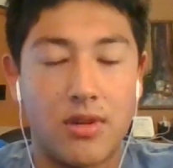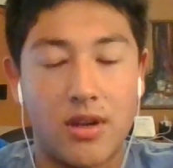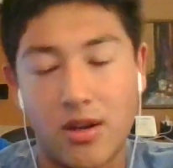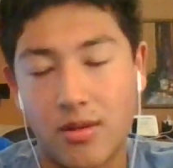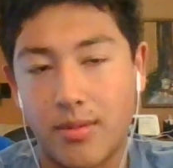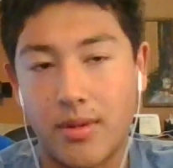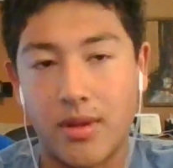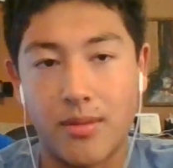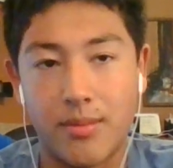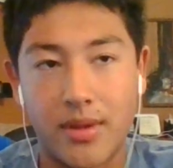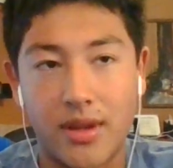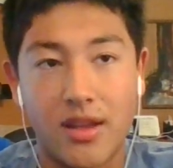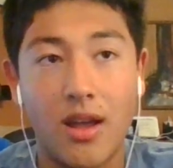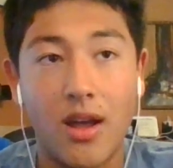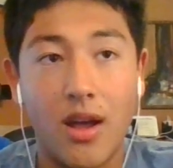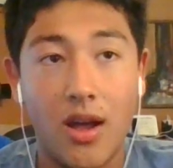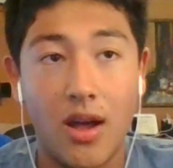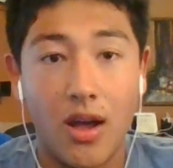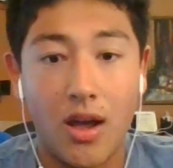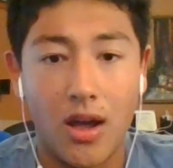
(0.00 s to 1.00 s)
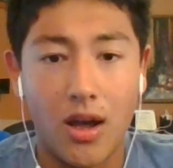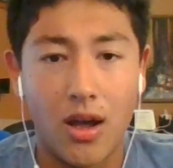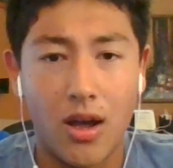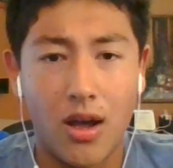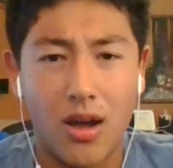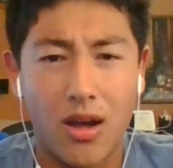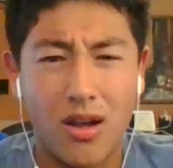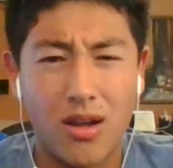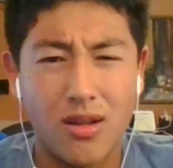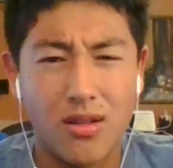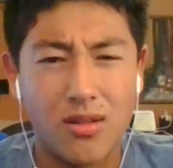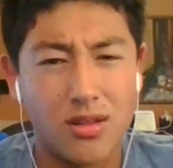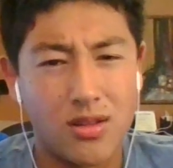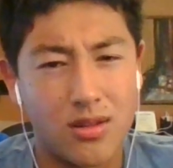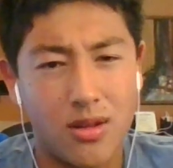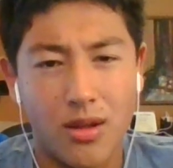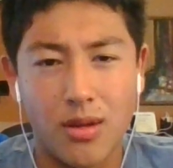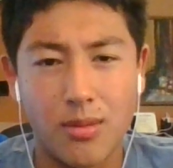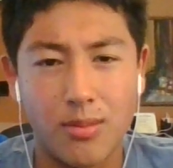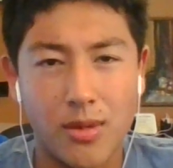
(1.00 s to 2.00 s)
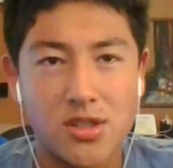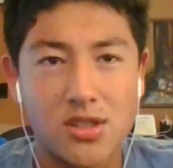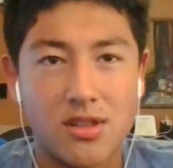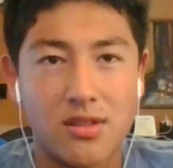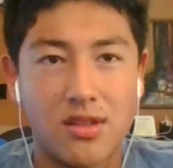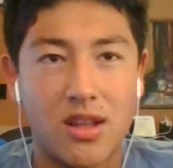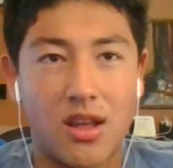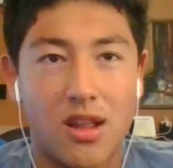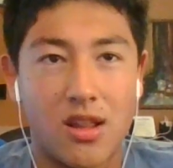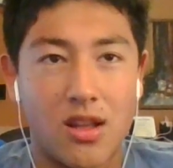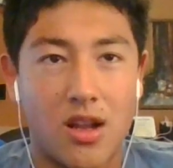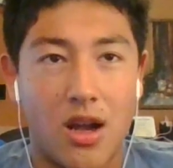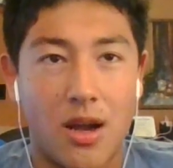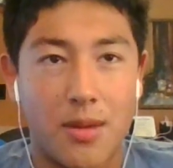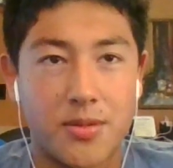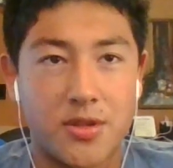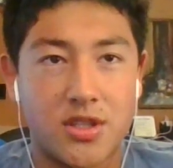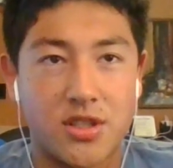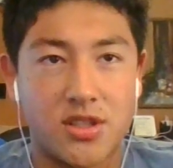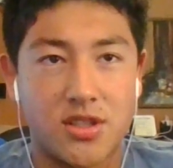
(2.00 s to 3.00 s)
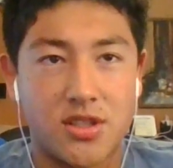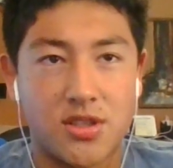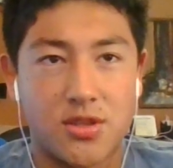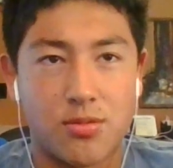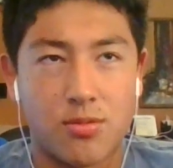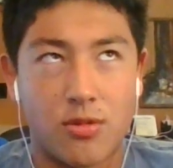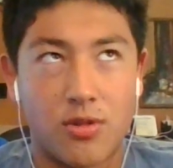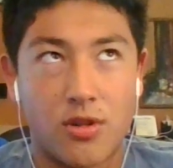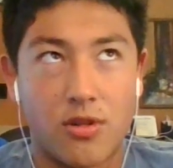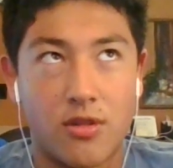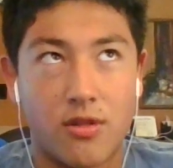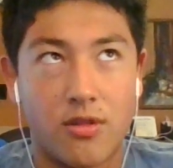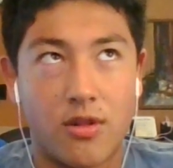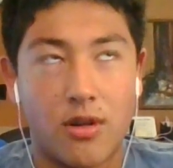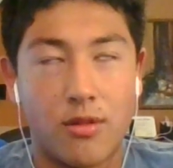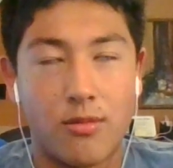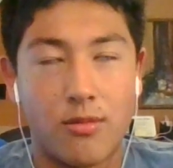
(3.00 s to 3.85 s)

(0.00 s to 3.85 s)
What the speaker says: Airbnb, the most of the other options were